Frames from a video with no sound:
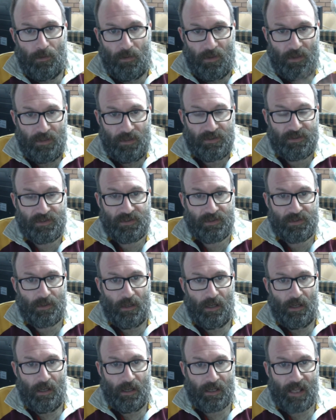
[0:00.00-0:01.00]
This
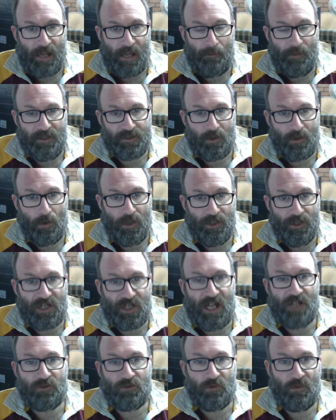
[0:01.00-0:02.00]
company's got in
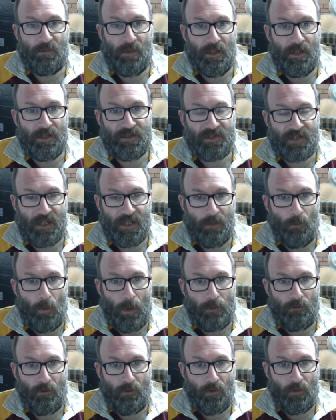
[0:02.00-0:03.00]
touch with me to see
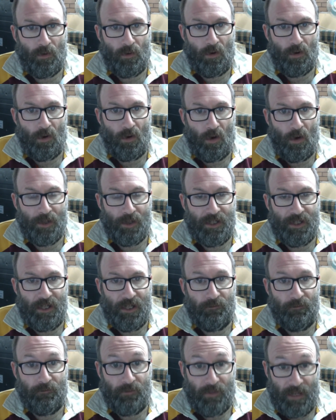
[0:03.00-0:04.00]
whether or not I'd
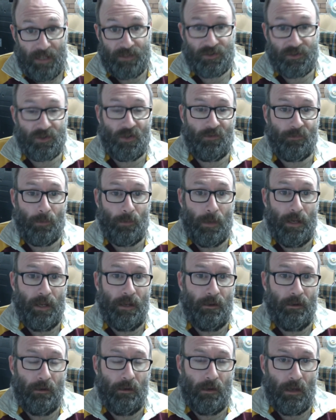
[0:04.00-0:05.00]
give their
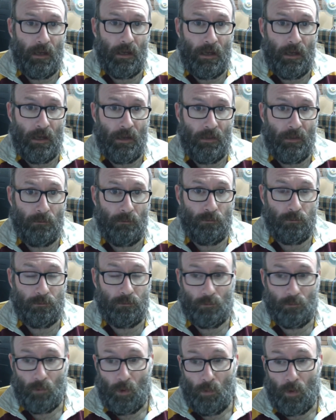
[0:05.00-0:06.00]
software, well,
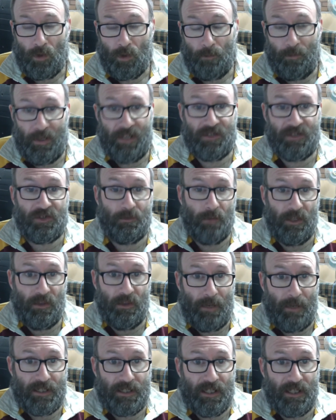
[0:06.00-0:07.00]
what appears to be
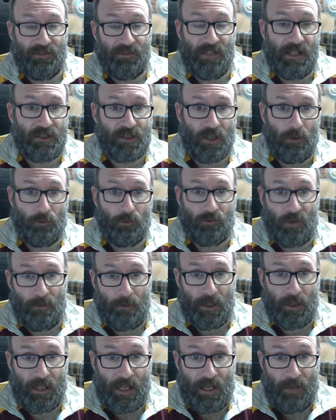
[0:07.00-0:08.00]
the Backyard Tech Channel
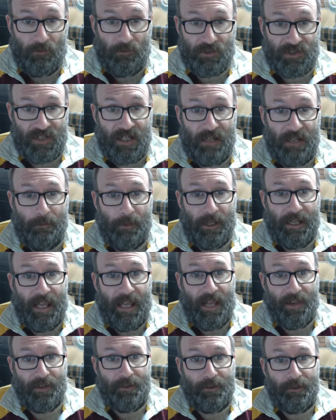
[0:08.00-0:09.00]
treatment, going to have a sticky
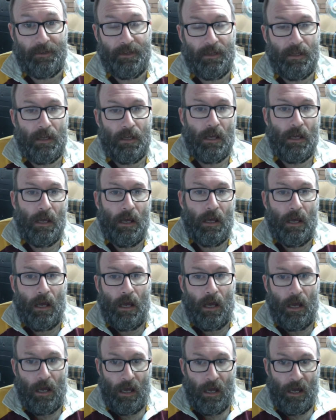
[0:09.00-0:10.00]
beak at it.
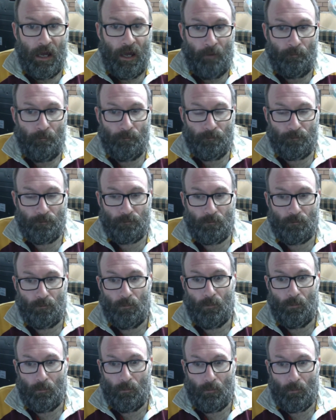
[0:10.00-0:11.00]
I'm
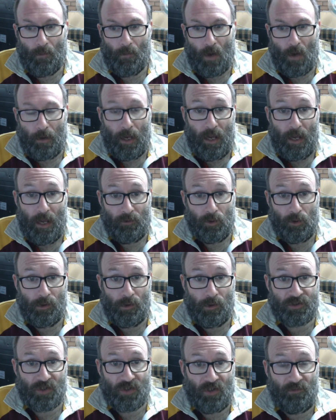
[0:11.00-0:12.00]
going to have a look
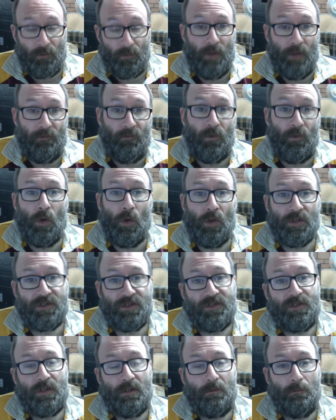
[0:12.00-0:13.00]
at the software
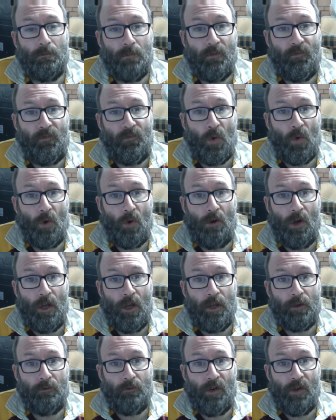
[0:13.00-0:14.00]
first
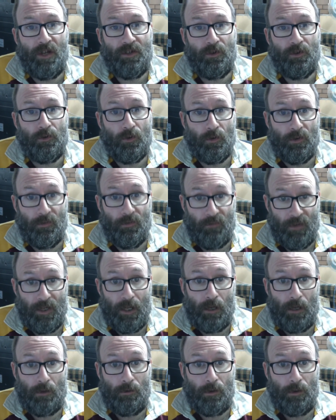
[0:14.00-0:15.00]
before I agree to do the
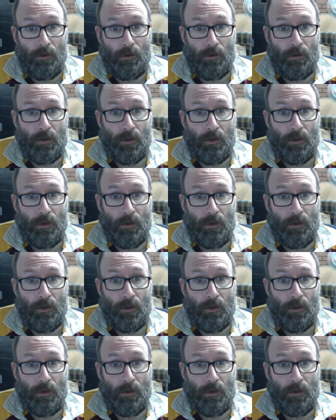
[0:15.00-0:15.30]
video.